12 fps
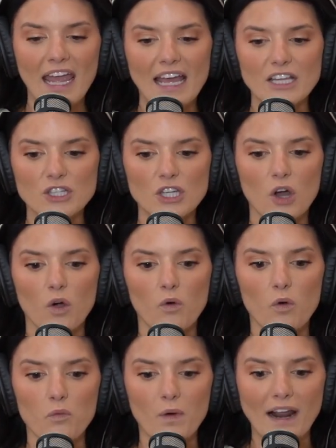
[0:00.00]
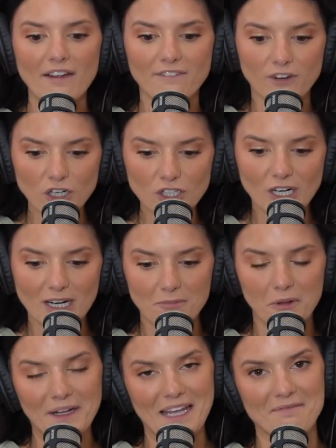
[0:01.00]
And so when I first started
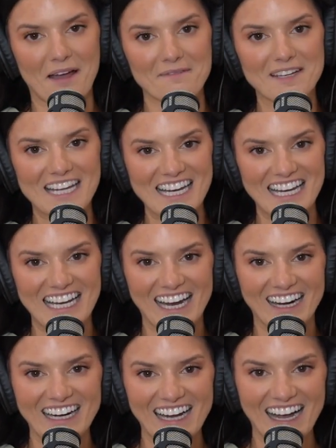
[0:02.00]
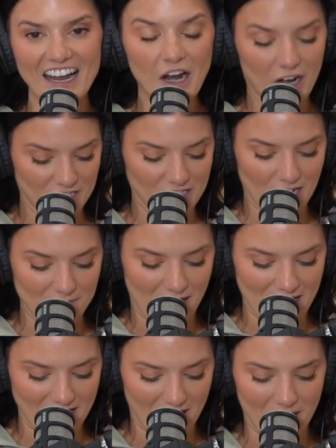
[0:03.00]
plucking my bikini area, or sorry,
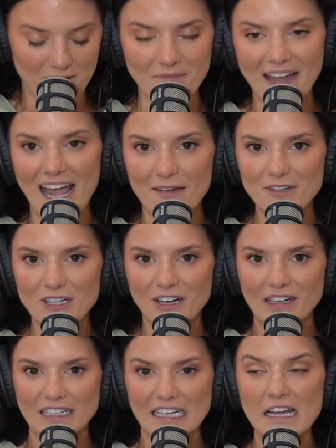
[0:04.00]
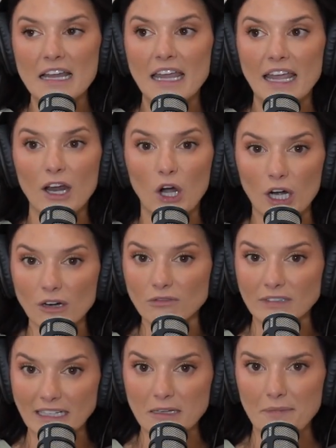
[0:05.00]
my happy trail area, it hurt
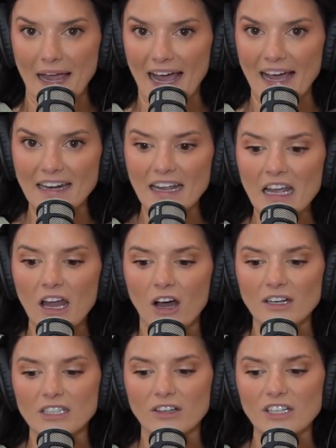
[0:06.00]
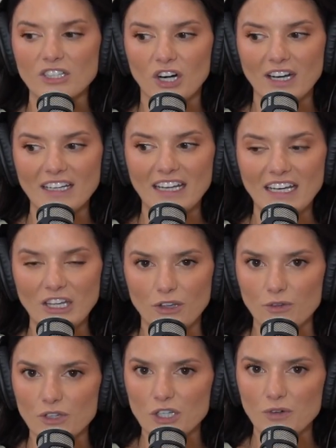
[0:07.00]
really bad until I started getting
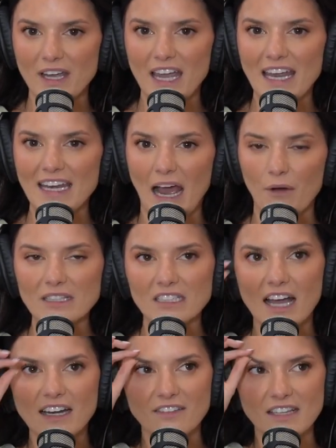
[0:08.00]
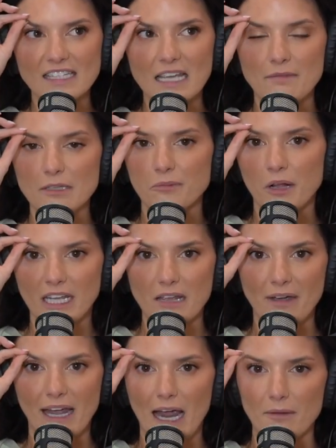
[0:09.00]
used to it. And now it's kind of the same as plucking
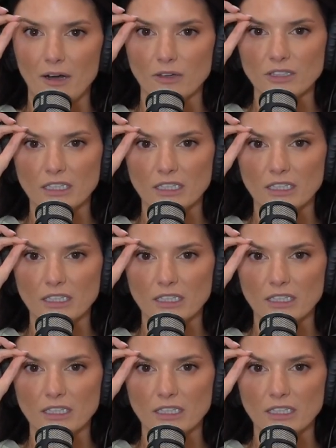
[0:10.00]
my eyebrows.